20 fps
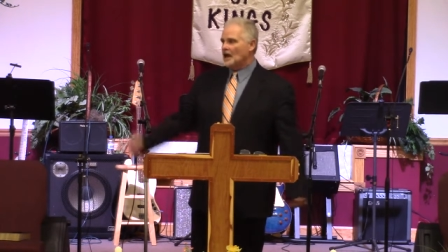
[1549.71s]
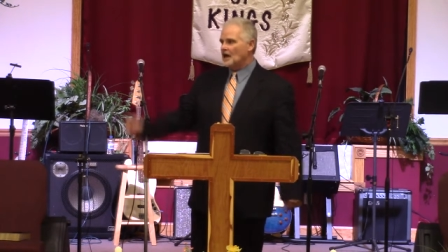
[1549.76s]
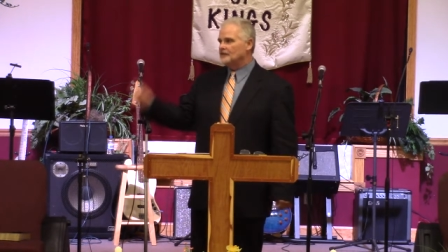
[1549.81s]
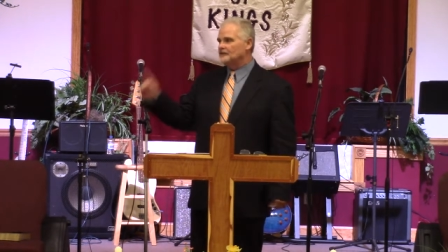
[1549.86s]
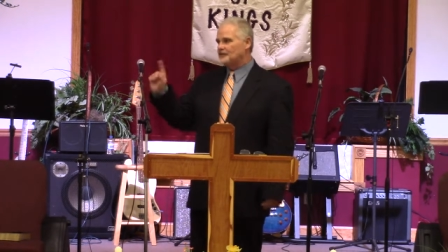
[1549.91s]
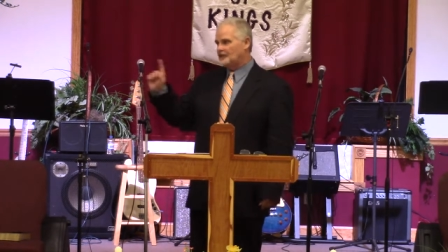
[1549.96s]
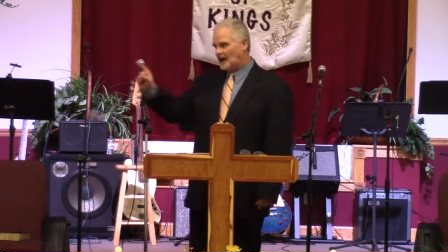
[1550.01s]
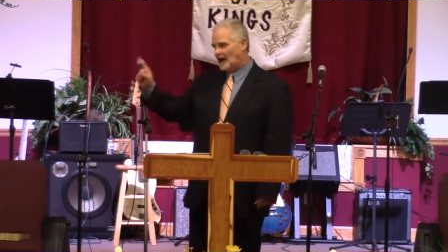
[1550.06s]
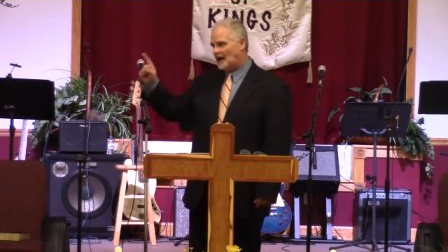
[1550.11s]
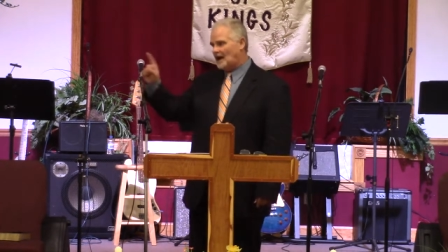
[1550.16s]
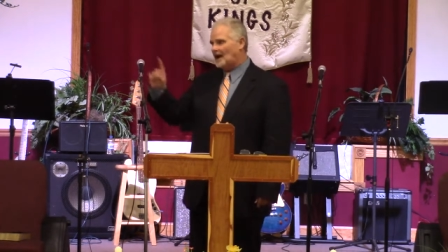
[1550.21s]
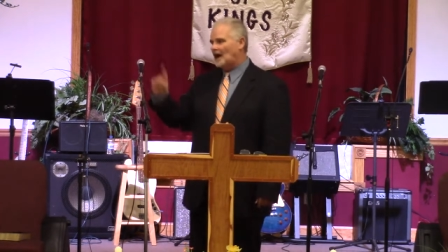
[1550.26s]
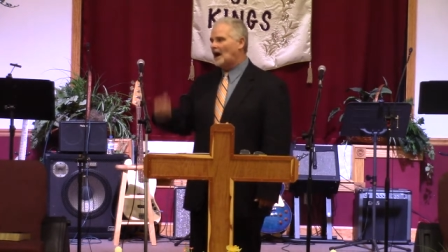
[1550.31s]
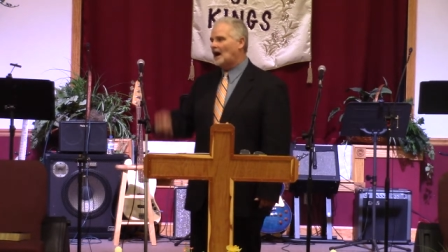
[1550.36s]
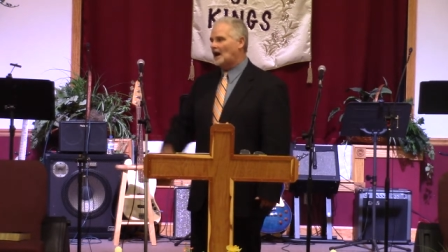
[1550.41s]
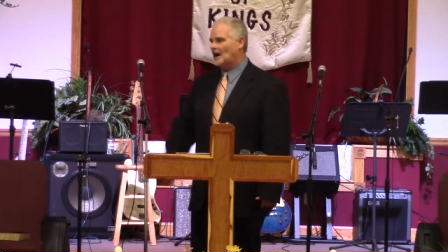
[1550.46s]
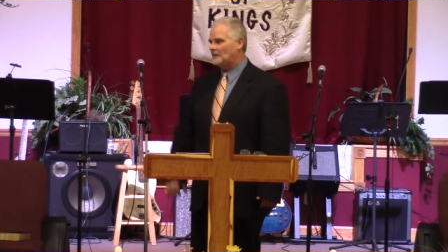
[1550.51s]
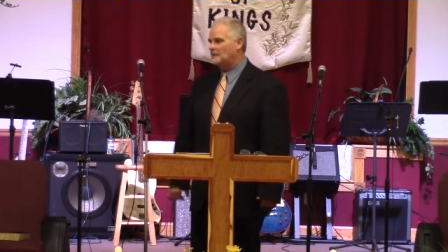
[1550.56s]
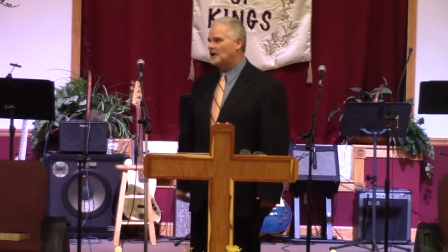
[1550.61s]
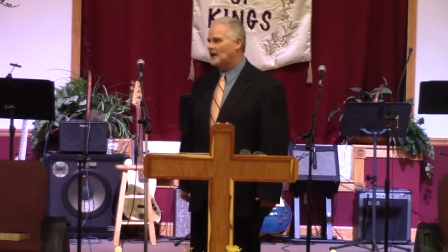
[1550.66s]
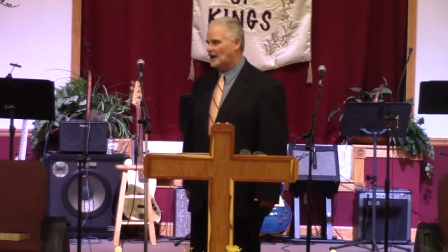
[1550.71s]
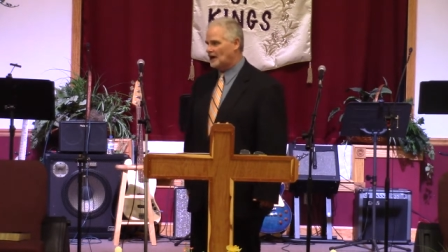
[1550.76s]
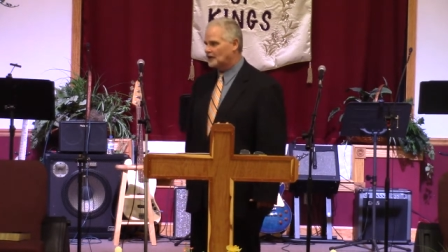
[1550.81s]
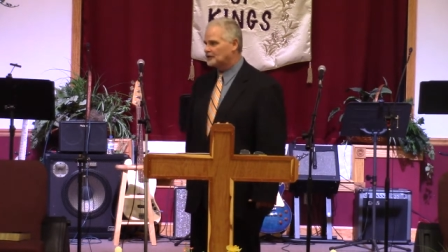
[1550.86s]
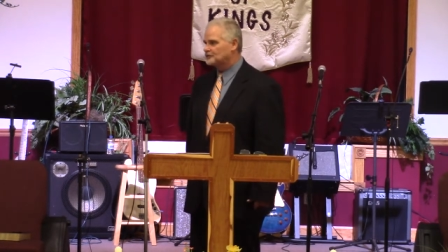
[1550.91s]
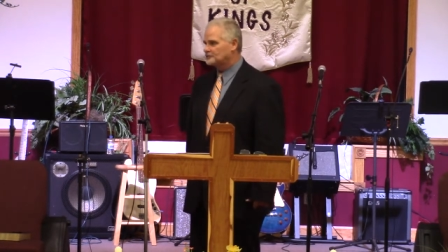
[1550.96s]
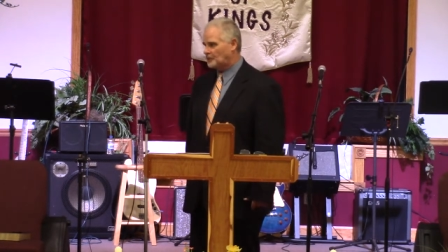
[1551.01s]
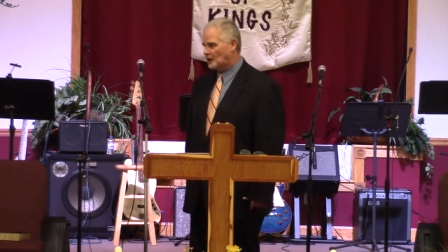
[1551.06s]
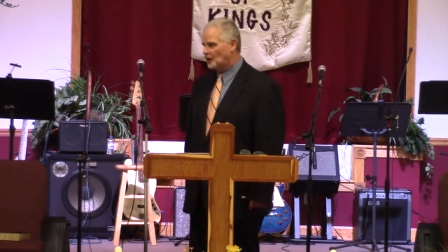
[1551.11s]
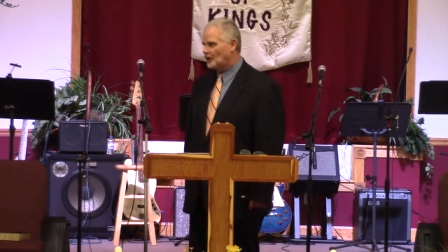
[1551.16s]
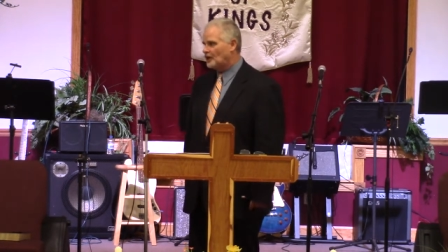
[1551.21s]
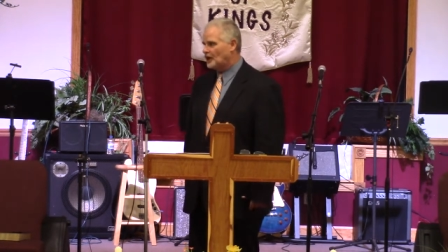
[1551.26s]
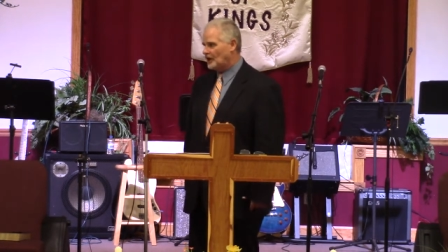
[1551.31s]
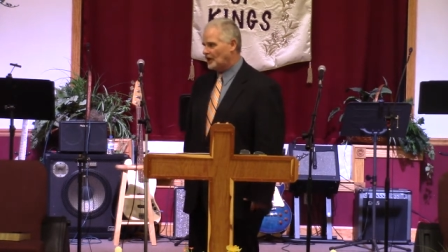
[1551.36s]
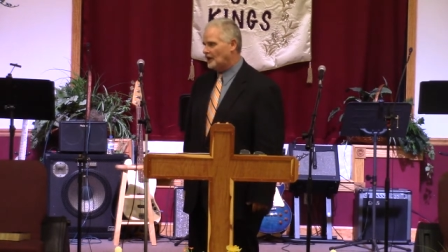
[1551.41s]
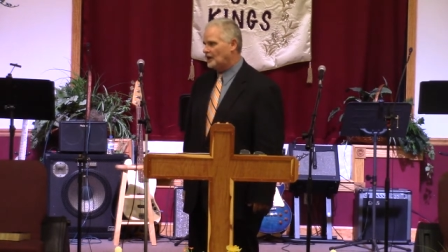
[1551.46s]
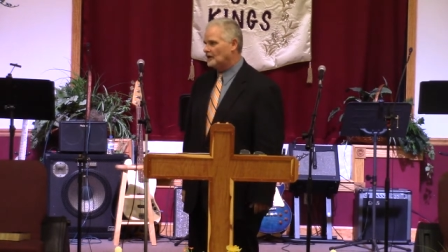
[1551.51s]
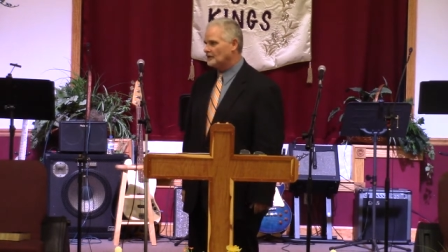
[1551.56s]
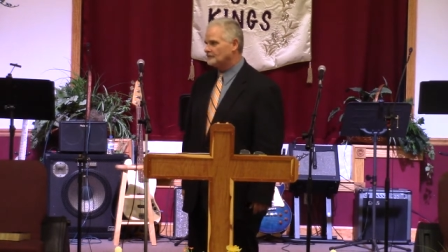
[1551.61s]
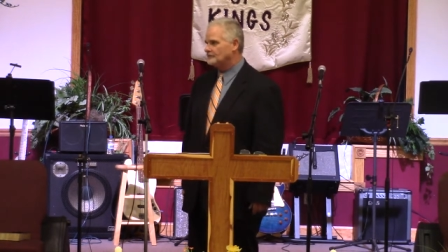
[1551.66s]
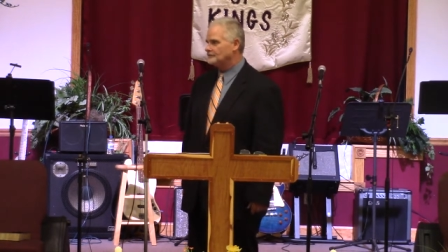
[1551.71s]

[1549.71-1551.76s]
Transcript: And that I am an expert in.